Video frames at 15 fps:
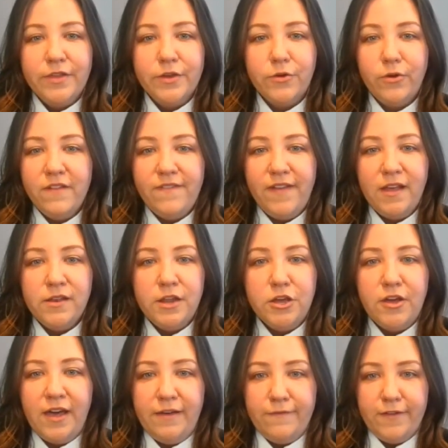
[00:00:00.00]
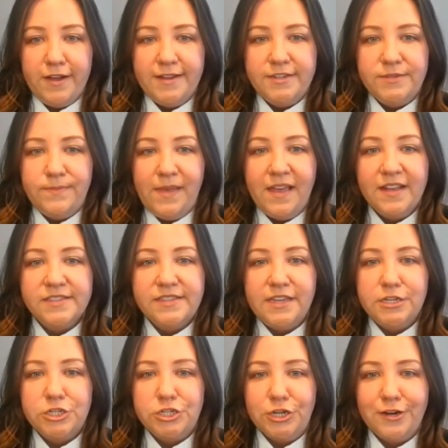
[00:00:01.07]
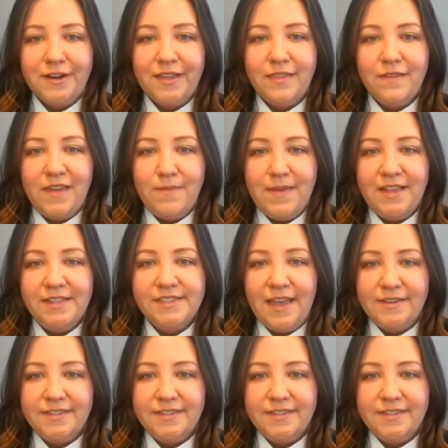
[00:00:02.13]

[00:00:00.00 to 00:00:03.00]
The court found no coverage because the insured and the VP's